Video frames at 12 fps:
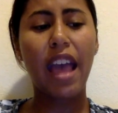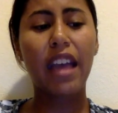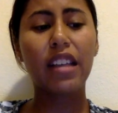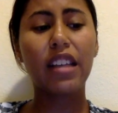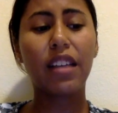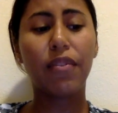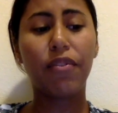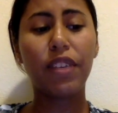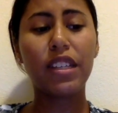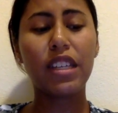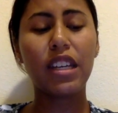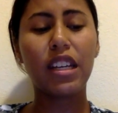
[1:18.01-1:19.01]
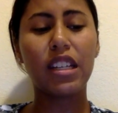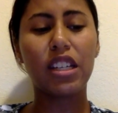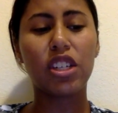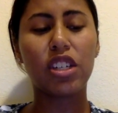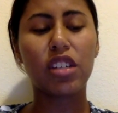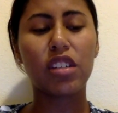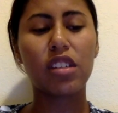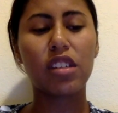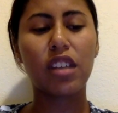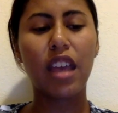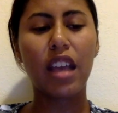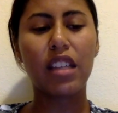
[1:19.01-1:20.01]
conflicting conditions.
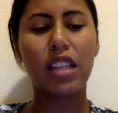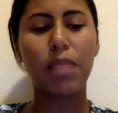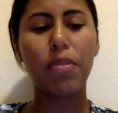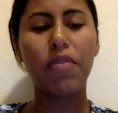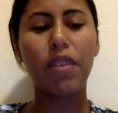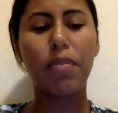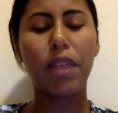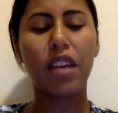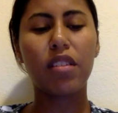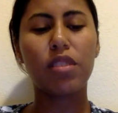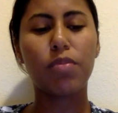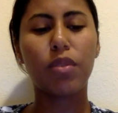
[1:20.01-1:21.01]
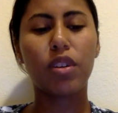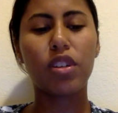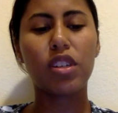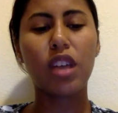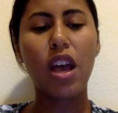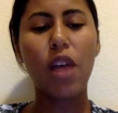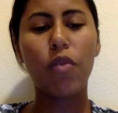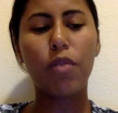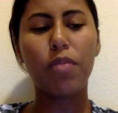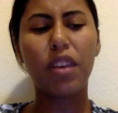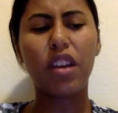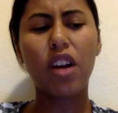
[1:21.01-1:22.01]
Example of competitive sports would
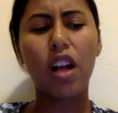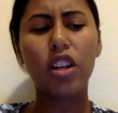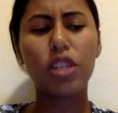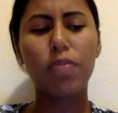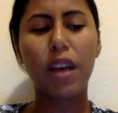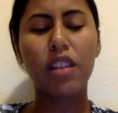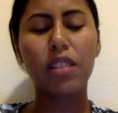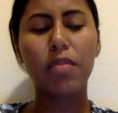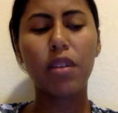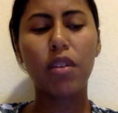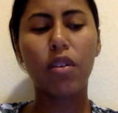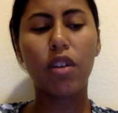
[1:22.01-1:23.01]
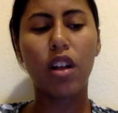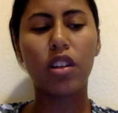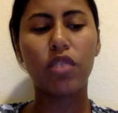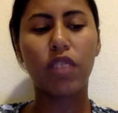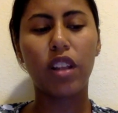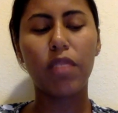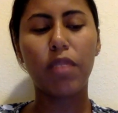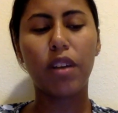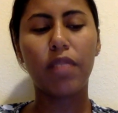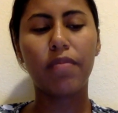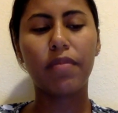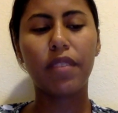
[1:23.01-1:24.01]
be college basketball or college volleyball.
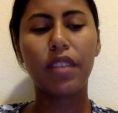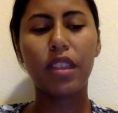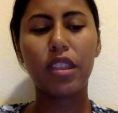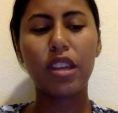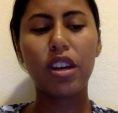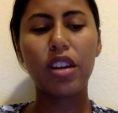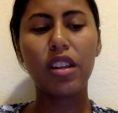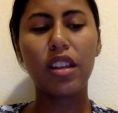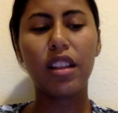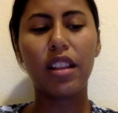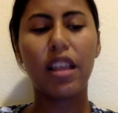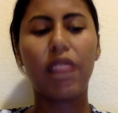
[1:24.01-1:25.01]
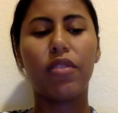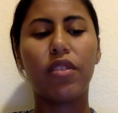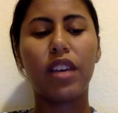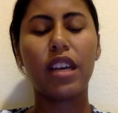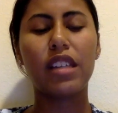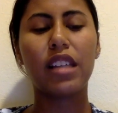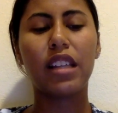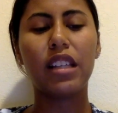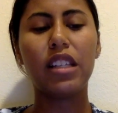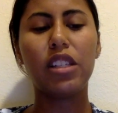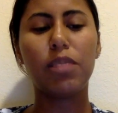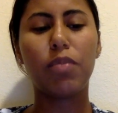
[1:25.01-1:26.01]
The third level is
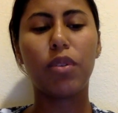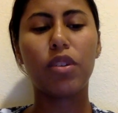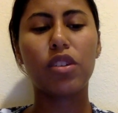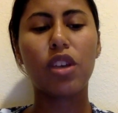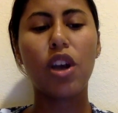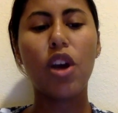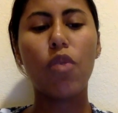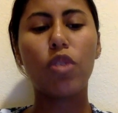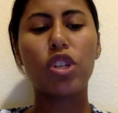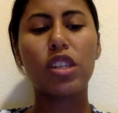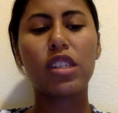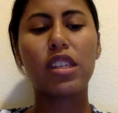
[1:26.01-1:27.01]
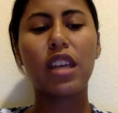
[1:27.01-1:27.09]
elite sports, which is